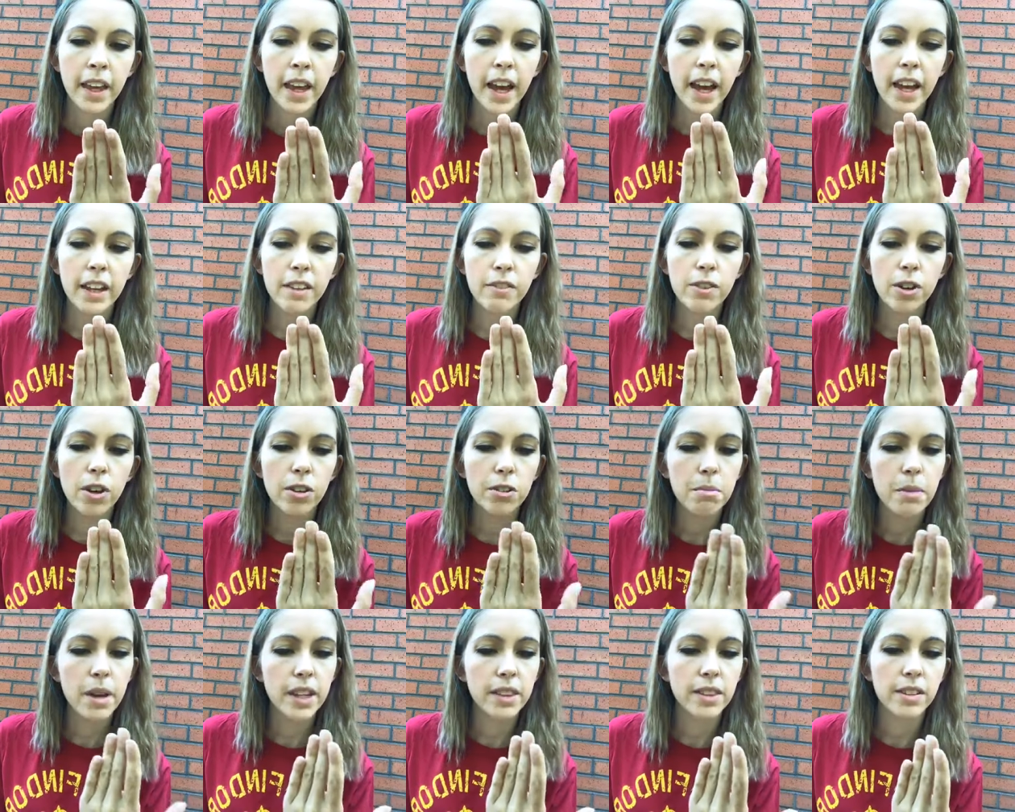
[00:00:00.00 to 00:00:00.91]
And if God
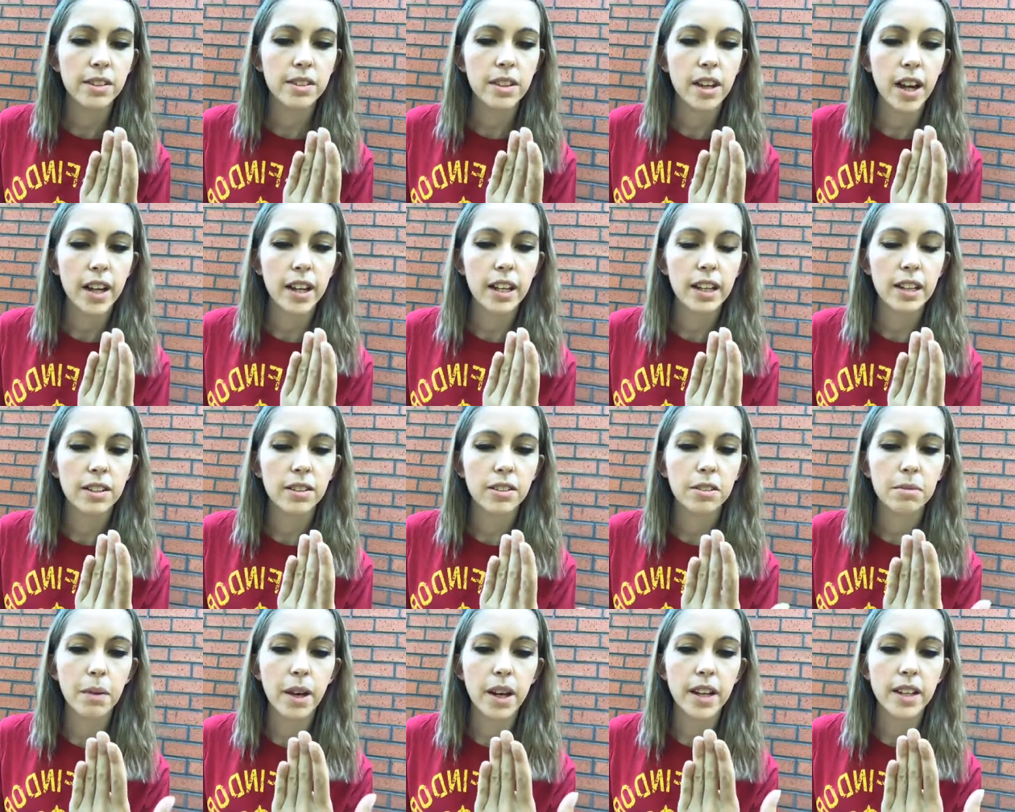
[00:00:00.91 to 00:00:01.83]
made this tiny little
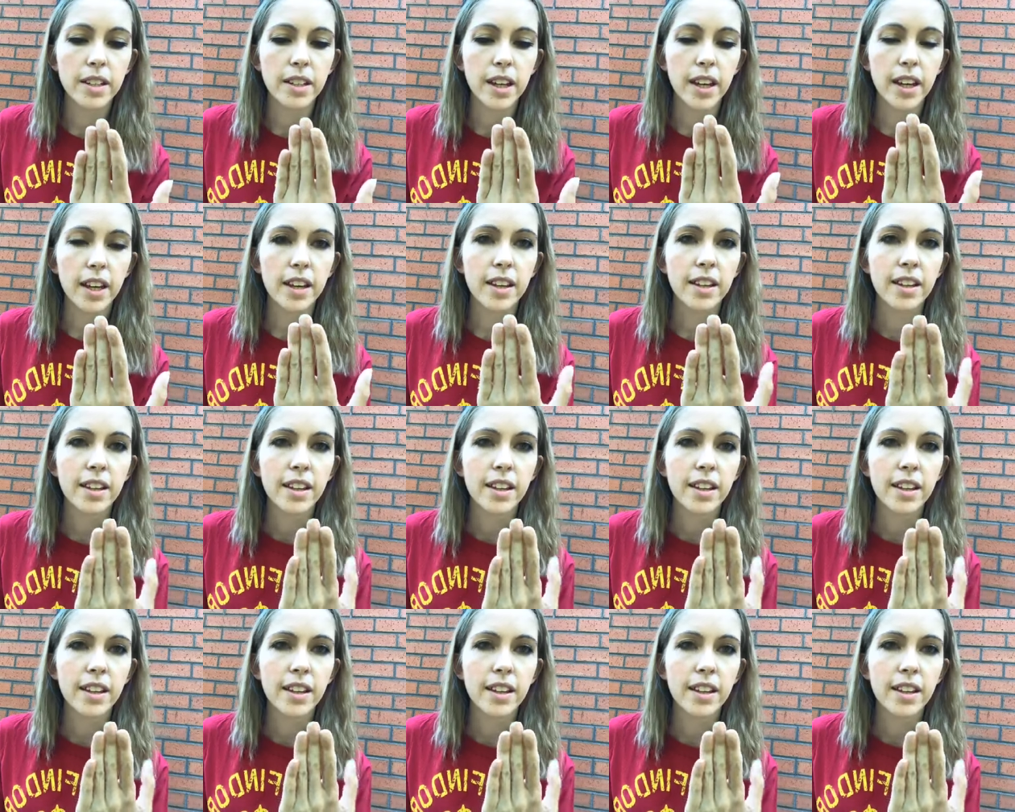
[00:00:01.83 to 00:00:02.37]
spider,